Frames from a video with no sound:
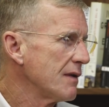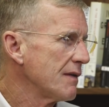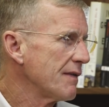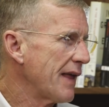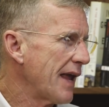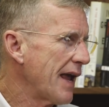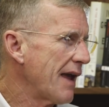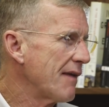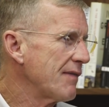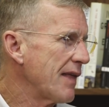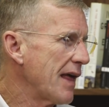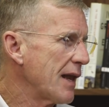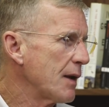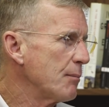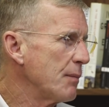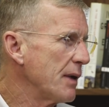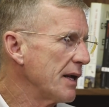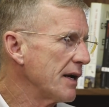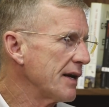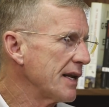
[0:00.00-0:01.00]
They have that
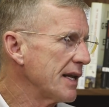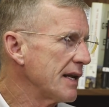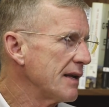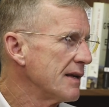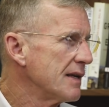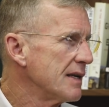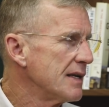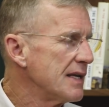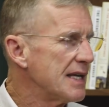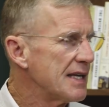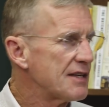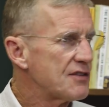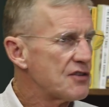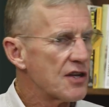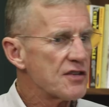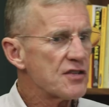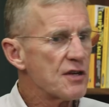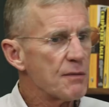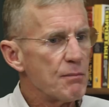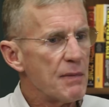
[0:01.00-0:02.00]
ability. It
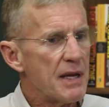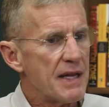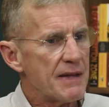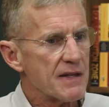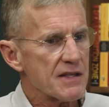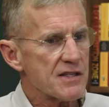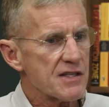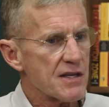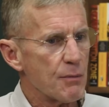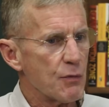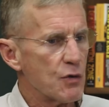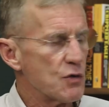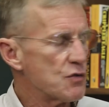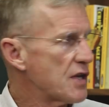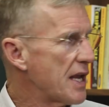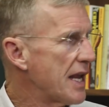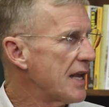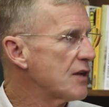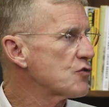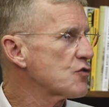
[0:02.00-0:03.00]
doesn't mean that someone
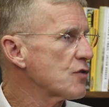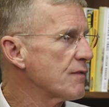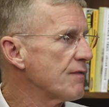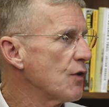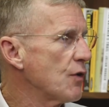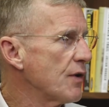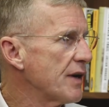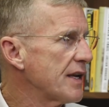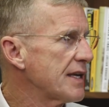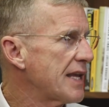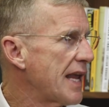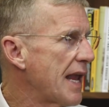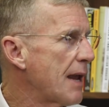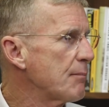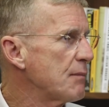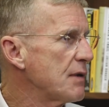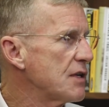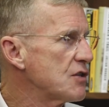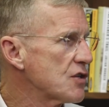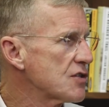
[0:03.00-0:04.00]
who's introverted
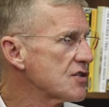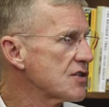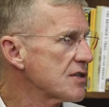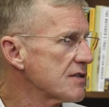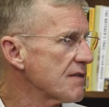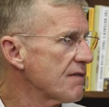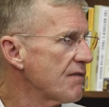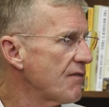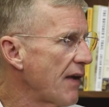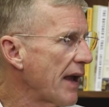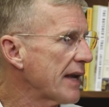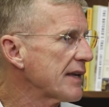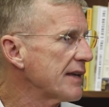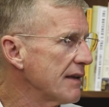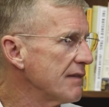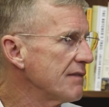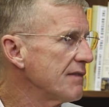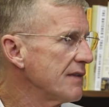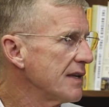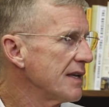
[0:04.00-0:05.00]
can't be just as
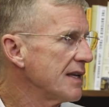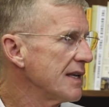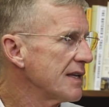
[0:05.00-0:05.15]
effective.